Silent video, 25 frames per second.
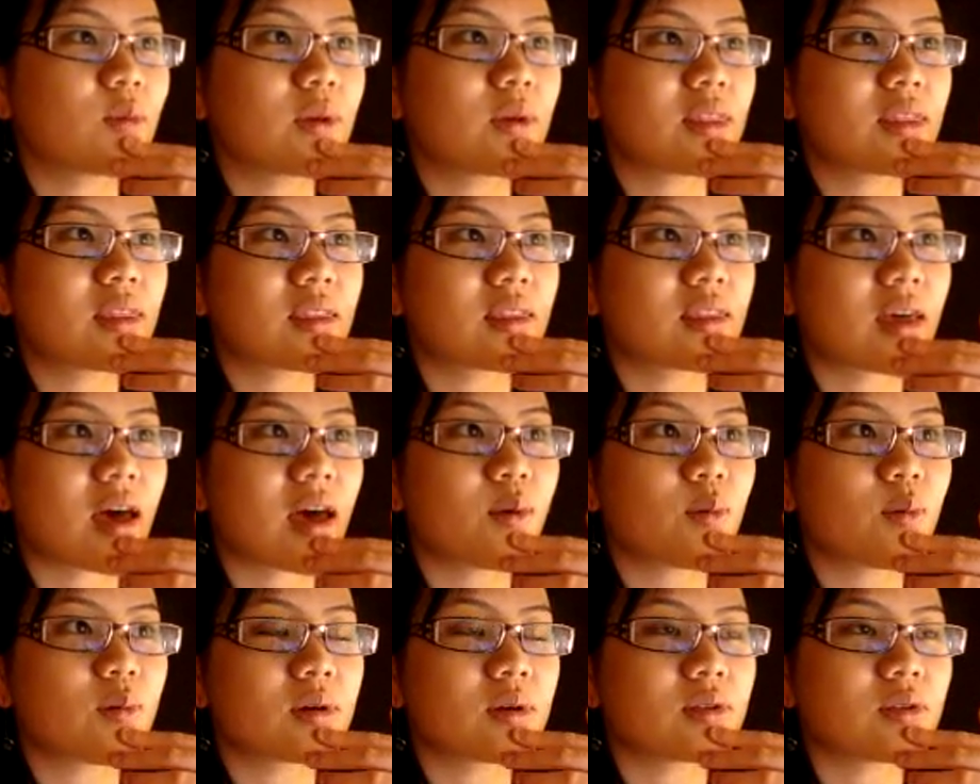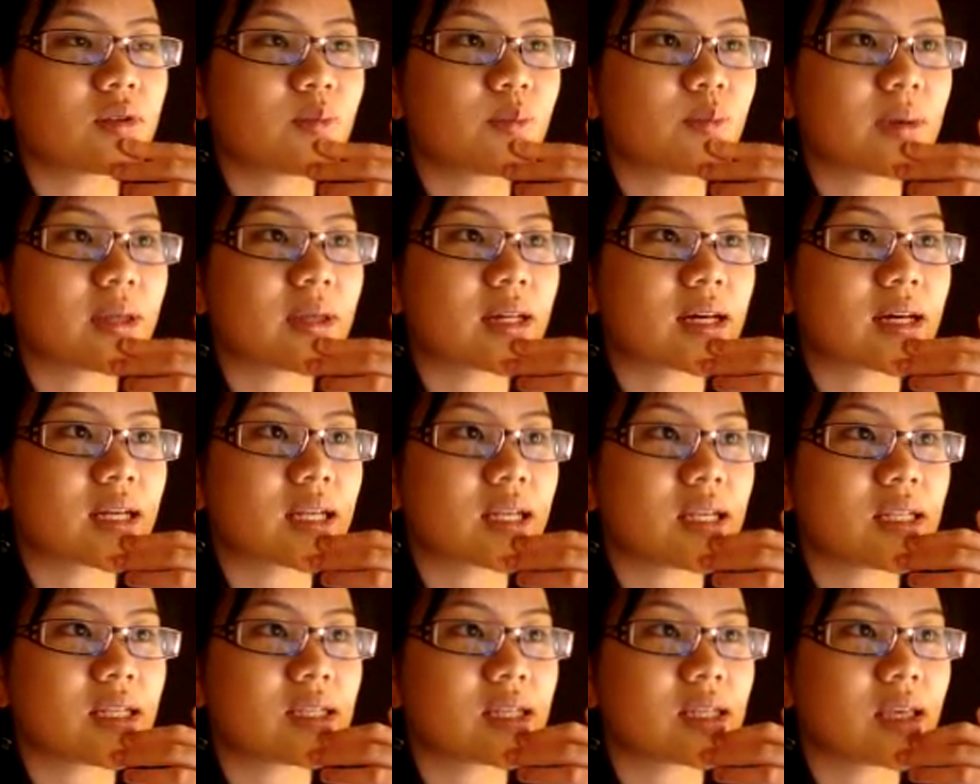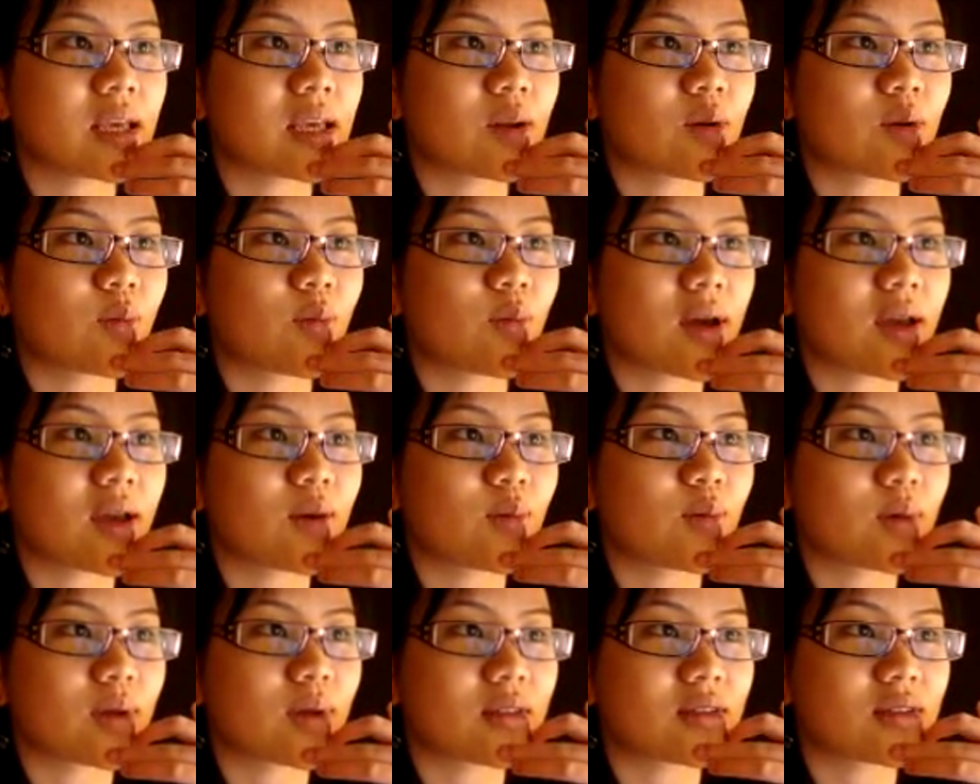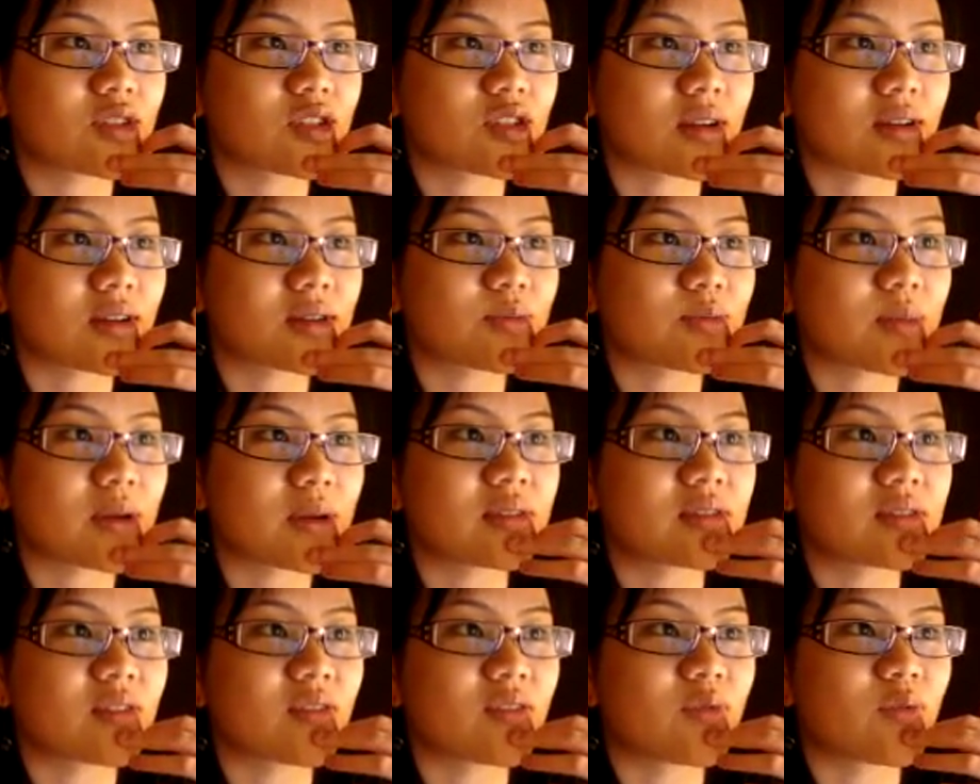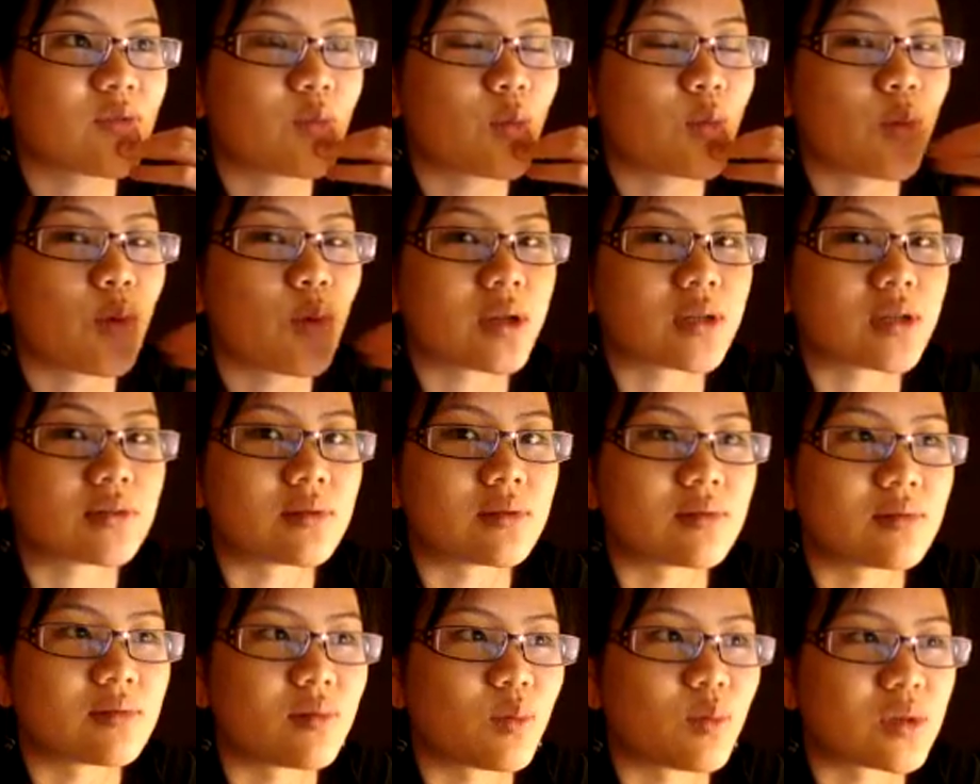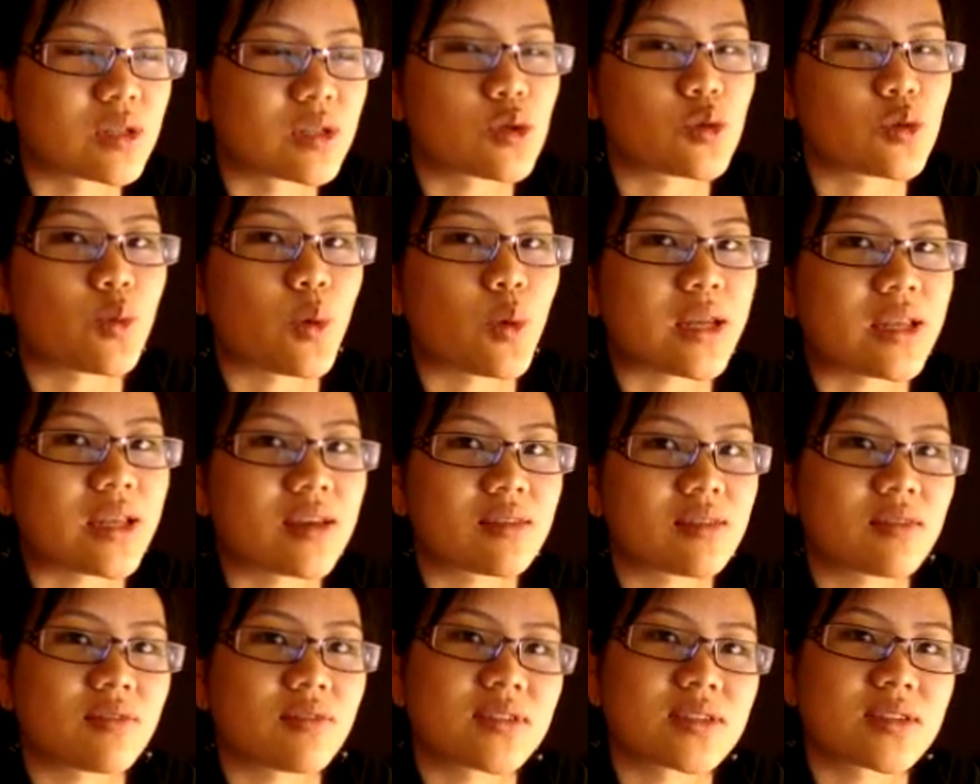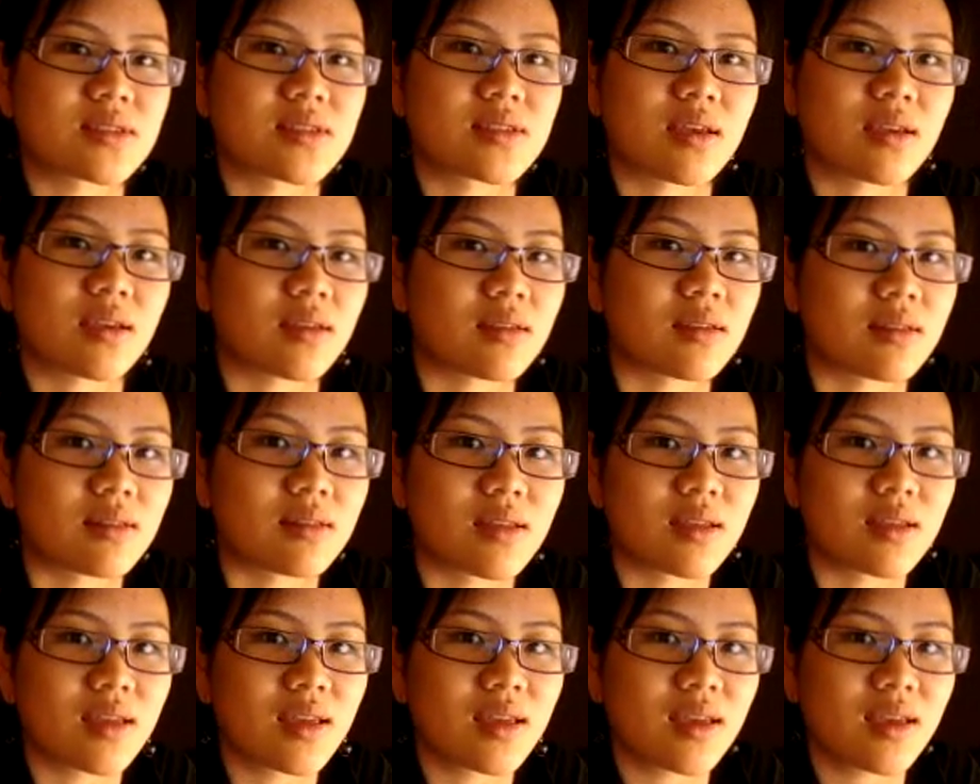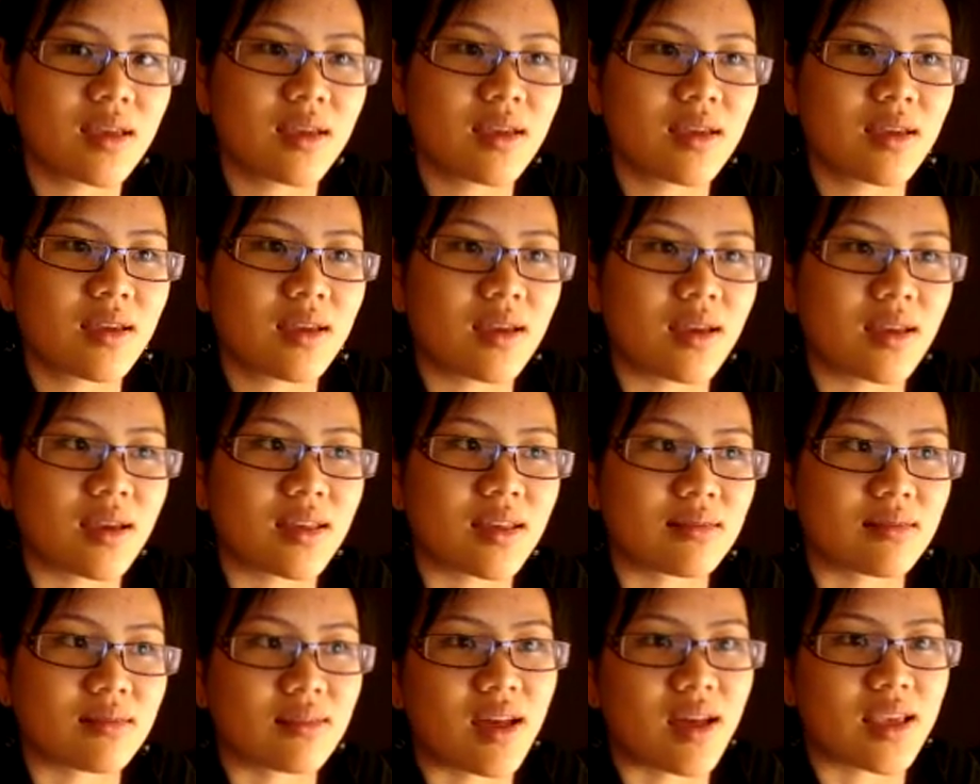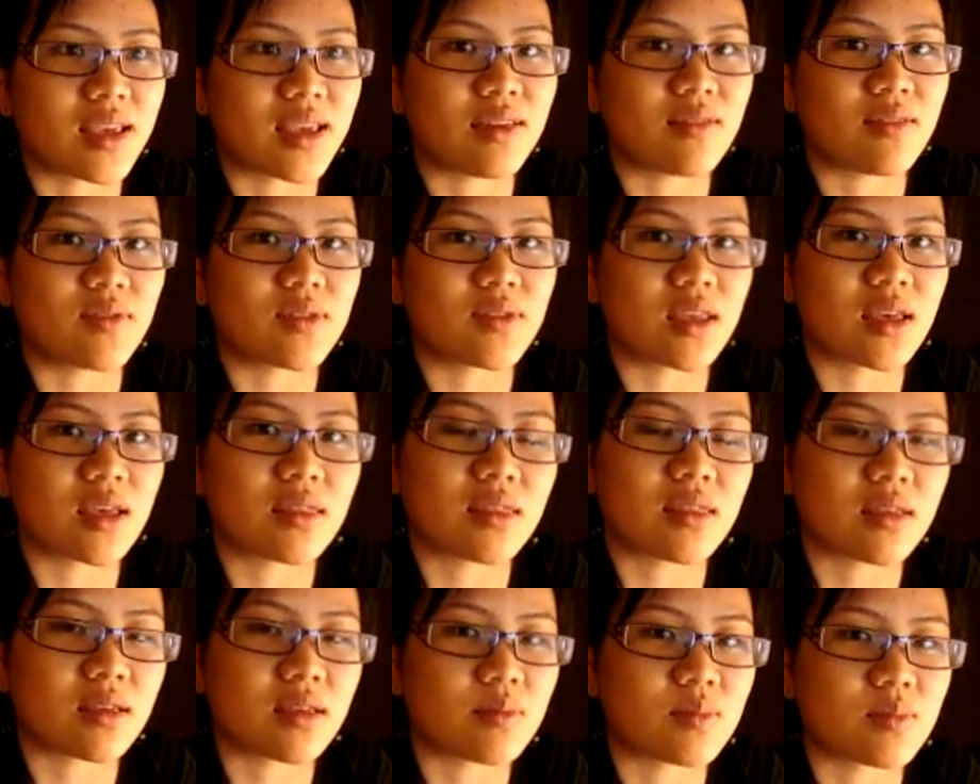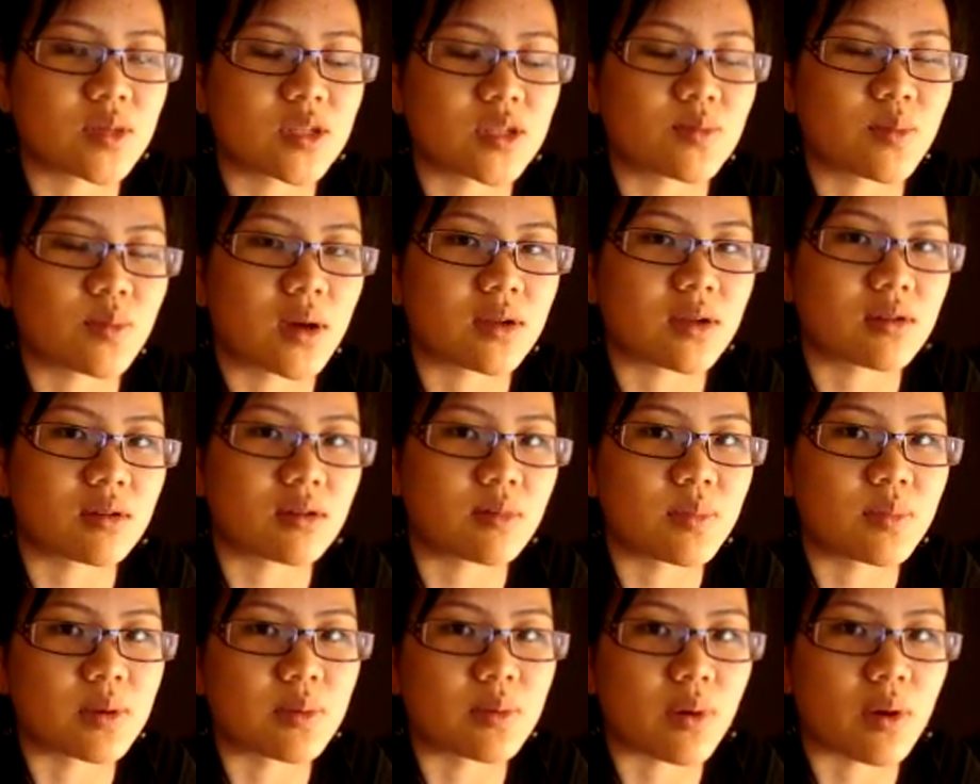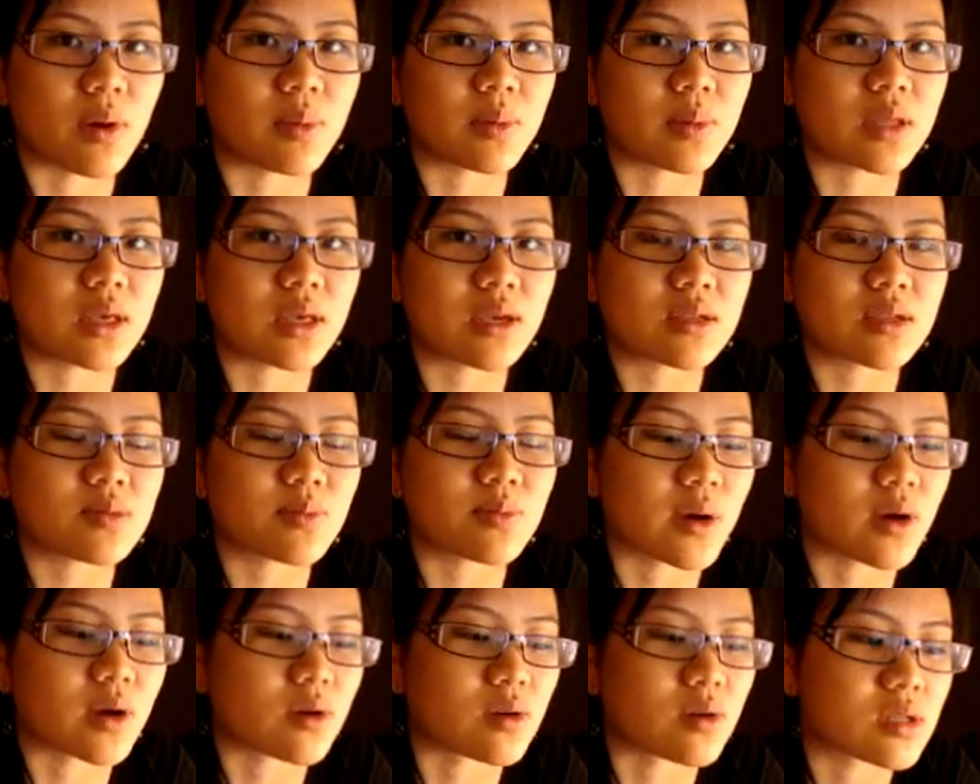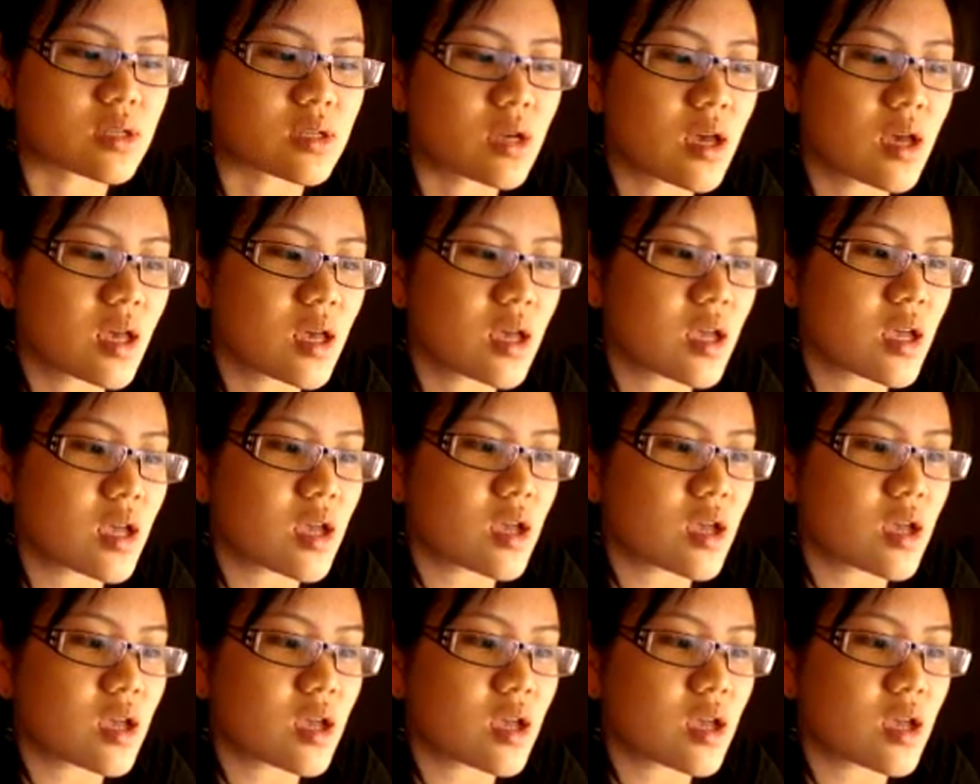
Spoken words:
With that one, you'd be lucky to get away with shutter speeds of 1/20th of a second, and like even then the image might not be properly exposed.